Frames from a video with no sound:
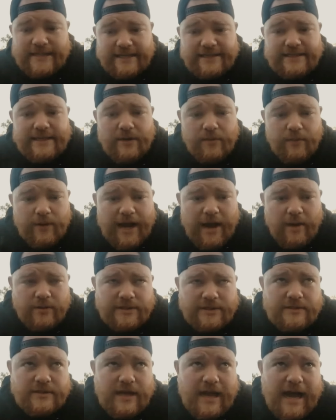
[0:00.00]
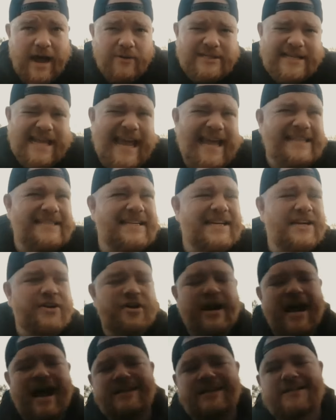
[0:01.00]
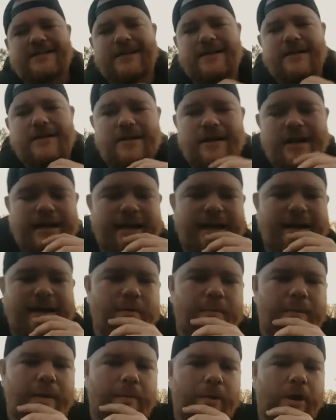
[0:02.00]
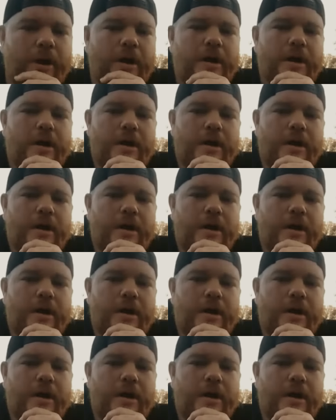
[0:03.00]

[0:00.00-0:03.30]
when I was I was eighteen or nineteen, I can't remember.